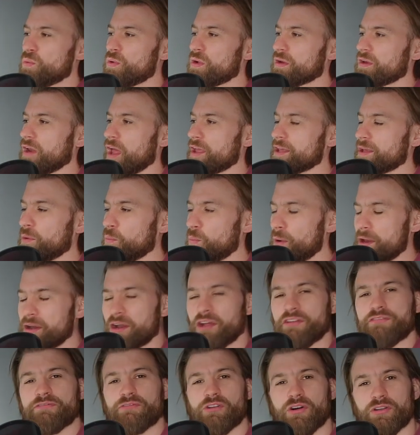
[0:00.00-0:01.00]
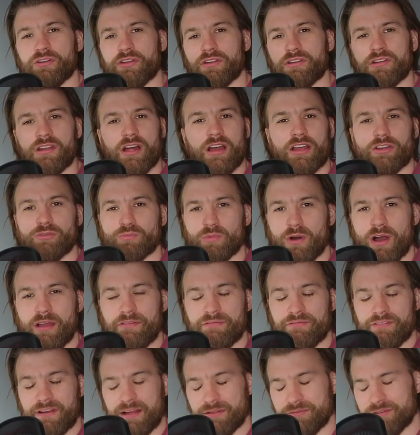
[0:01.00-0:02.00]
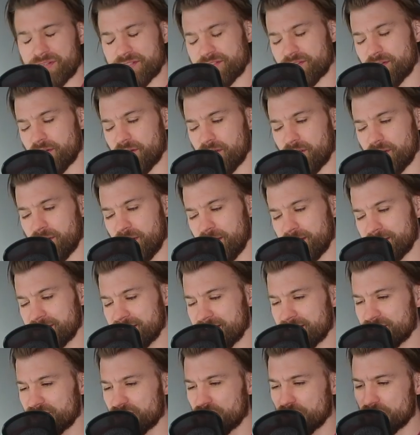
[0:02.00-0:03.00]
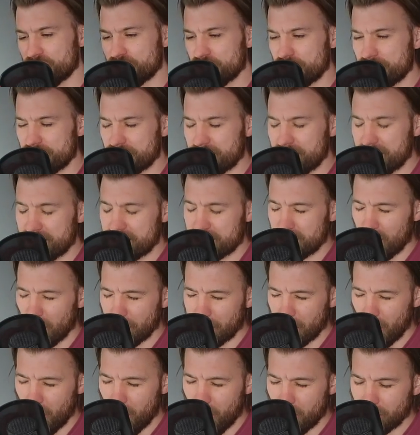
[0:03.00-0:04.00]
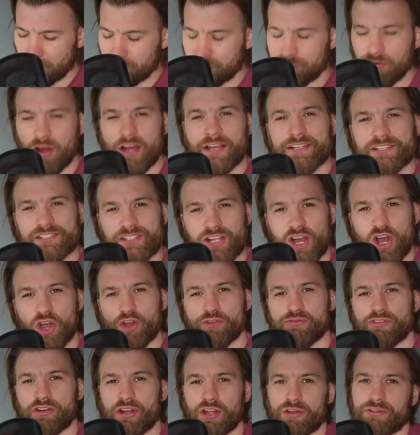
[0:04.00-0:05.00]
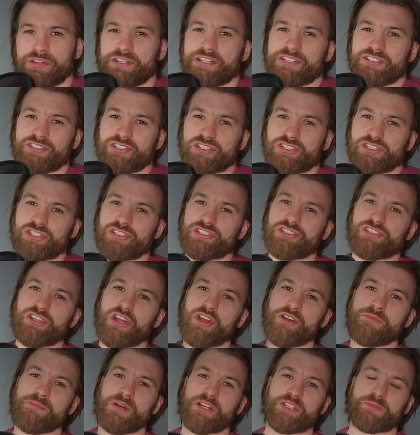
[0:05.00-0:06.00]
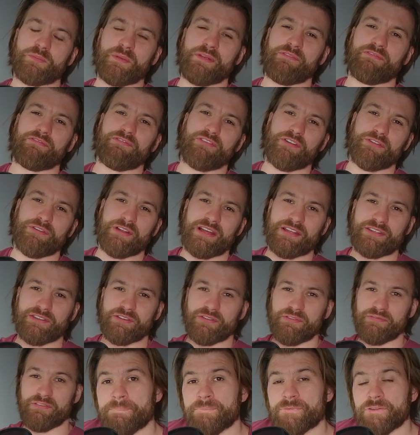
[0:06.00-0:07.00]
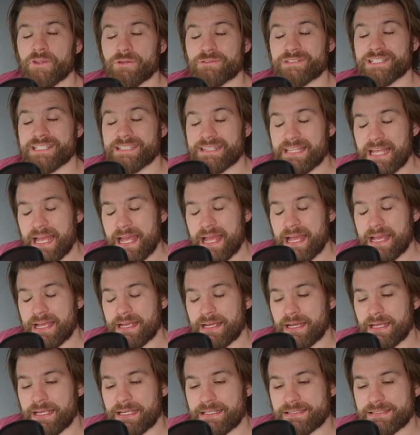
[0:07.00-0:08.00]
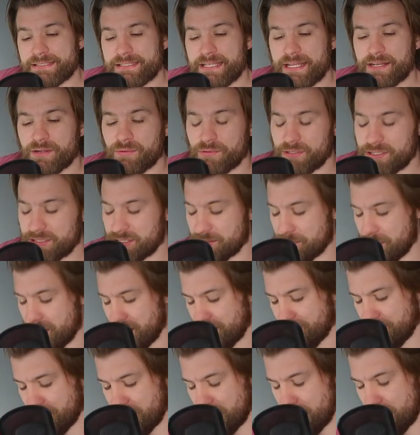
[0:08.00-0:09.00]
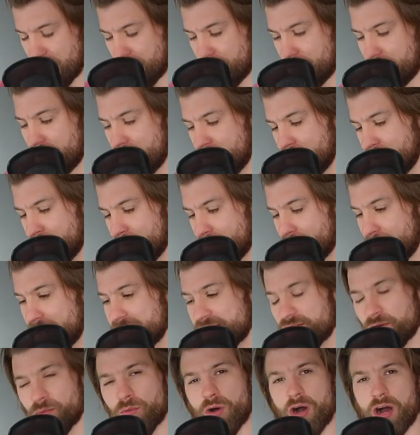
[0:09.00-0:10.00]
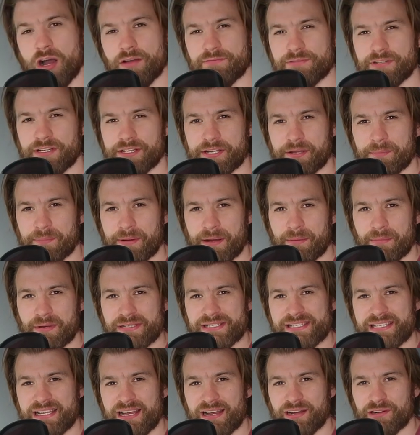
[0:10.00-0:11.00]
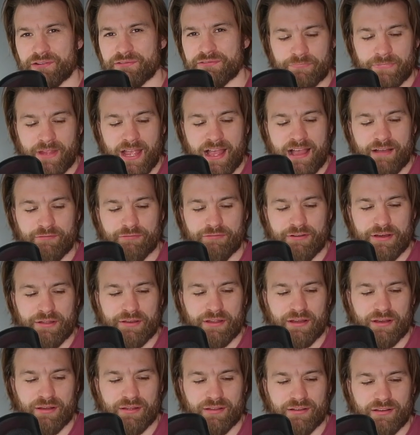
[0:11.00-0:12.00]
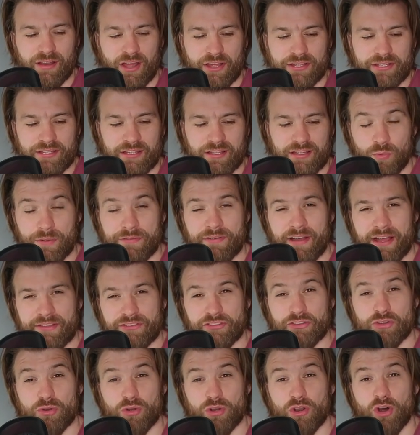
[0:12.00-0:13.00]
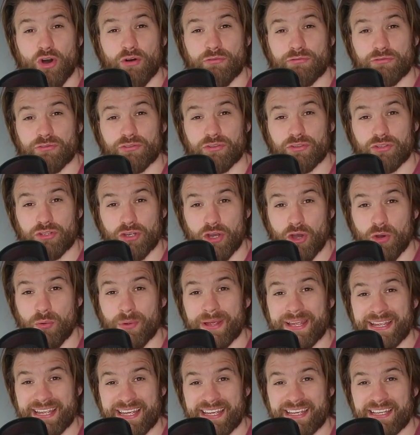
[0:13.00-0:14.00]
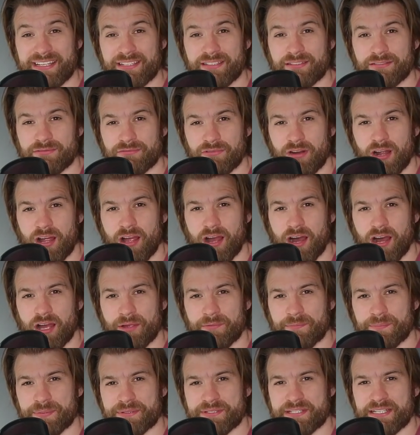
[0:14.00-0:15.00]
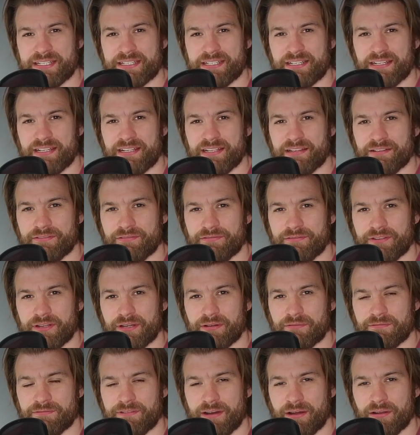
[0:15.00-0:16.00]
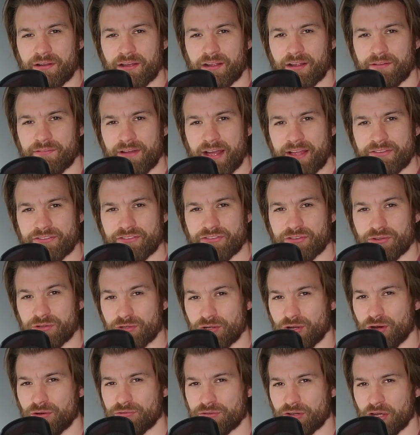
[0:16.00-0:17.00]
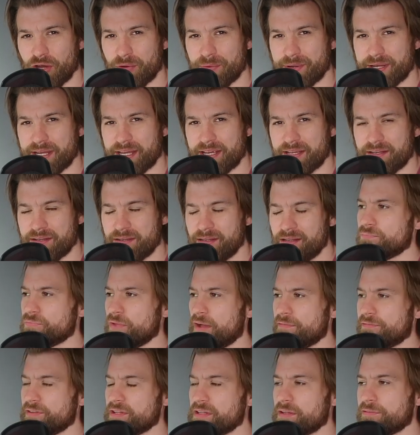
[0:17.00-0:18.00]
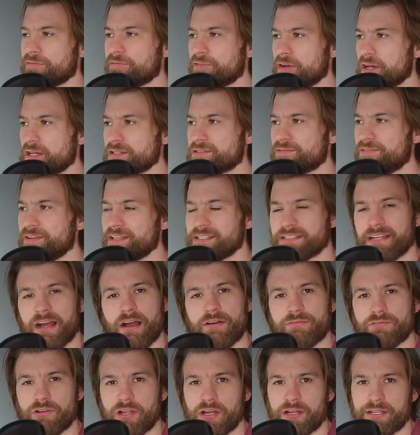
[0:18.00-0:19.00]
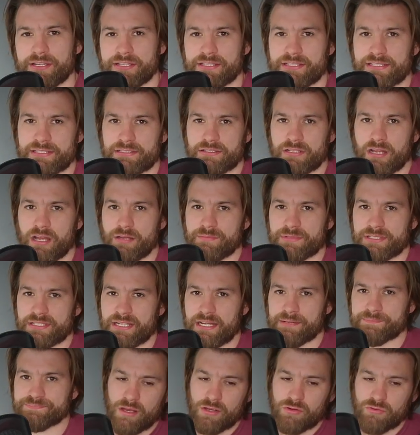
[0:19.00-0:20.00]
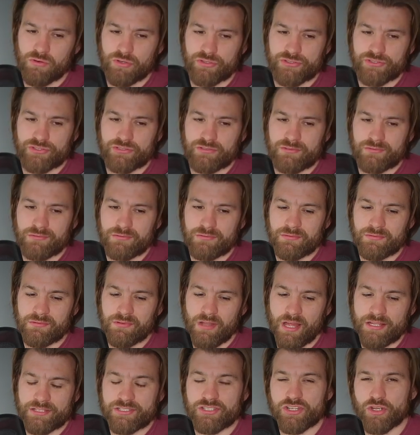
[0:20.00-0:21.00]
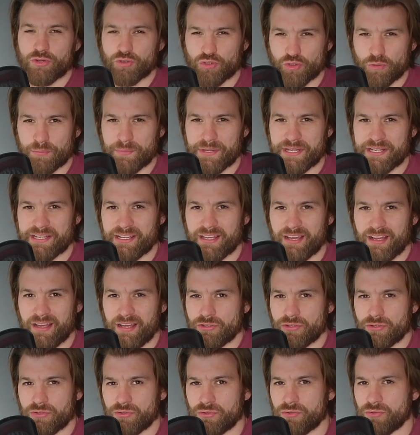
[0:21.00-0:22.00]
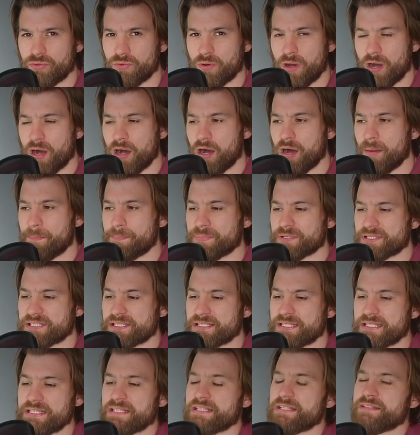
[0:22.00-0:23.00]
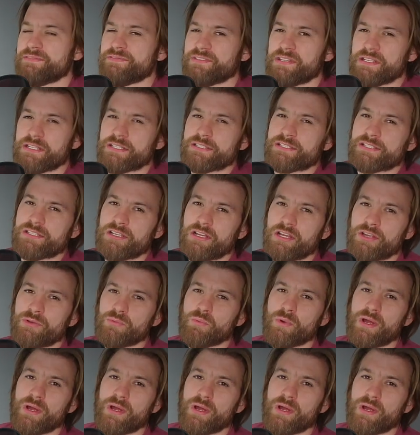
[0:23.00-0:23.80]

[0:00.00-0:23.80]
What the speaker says: like when I've gone online, what I found is there's just this like advice overload and there's just so much being thrown at you. So today, instead, I wanted to make a video based on what I've learned about myself. I have felt that like we've had to do a lot of going in, right? I particularly felt like I've had to do a lot of going in. I think the first thing that I've learned in this time is that across like social media, you are perceived in a certain